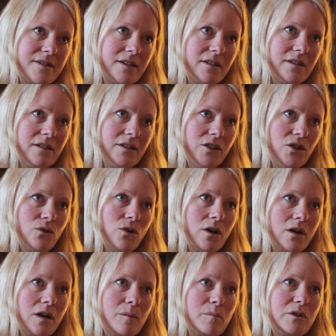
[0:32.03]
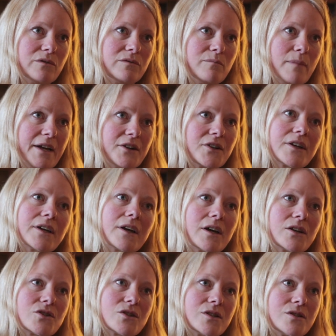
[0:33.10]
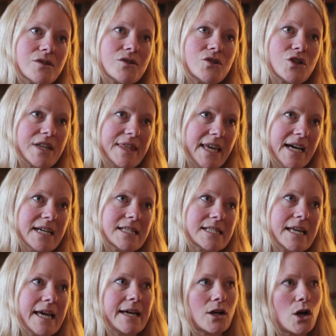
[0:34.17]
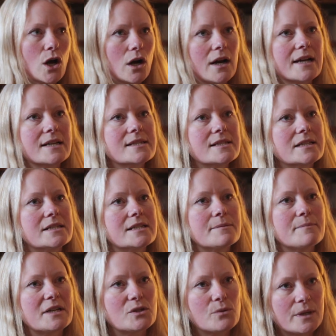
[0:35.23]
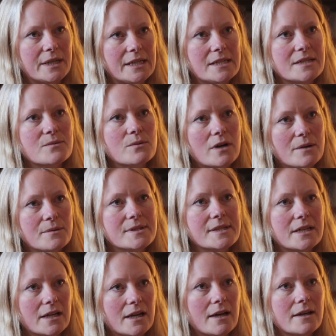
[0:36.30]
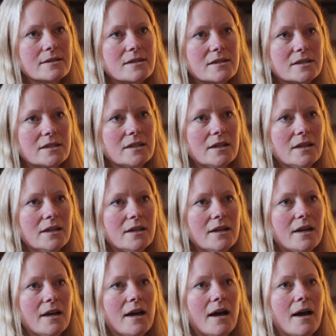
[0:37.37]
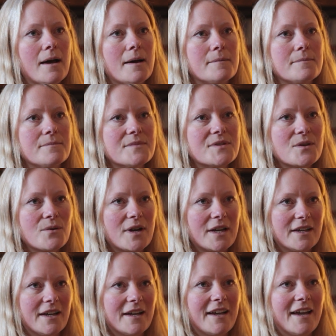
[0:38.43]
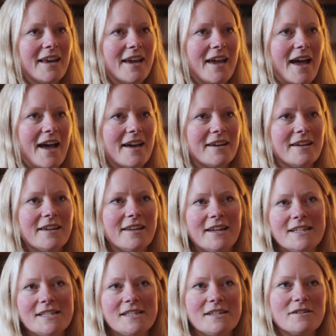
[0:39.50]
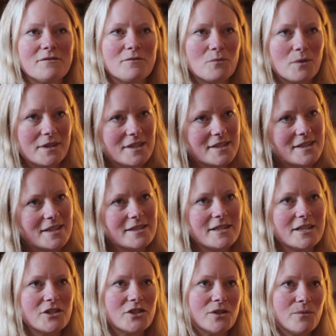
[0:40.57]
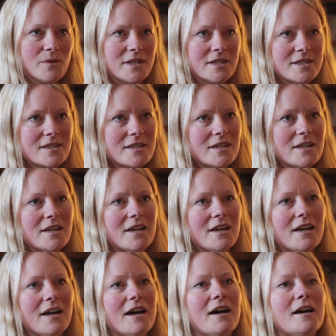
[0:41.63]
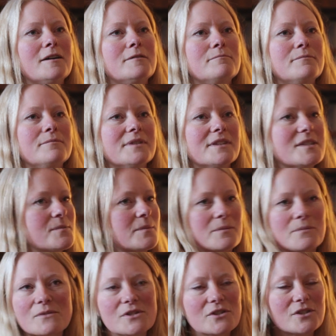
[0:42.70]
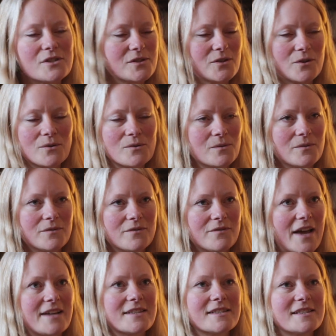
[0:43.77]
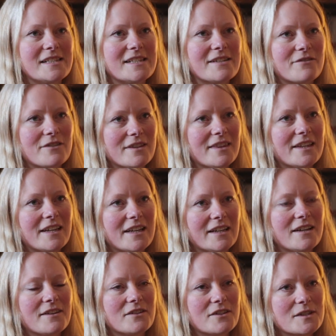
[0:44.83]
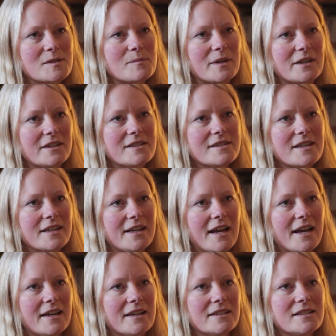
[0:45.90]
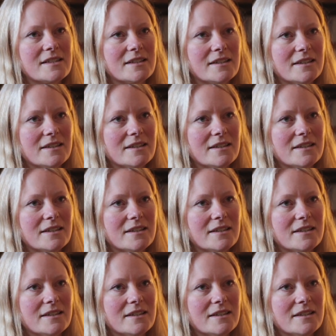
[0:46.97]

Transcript: and, got a couple of minor concussions during that. I had a car accident in my 20s where I was concussed. So I kind of had an idea of what the sensation was, but this one was just so vastly different than any other experience I'd had.